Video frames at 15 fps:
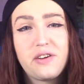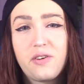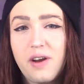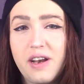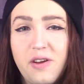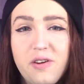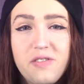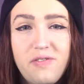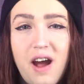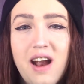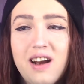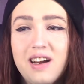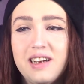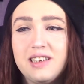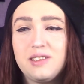the Grand
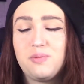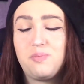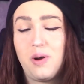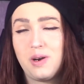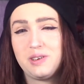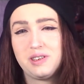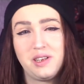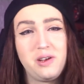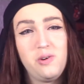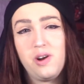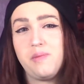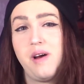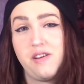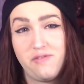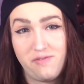Unifier is personally one
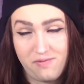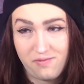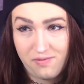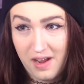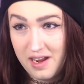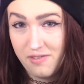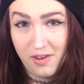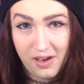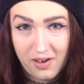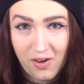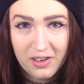of my favorite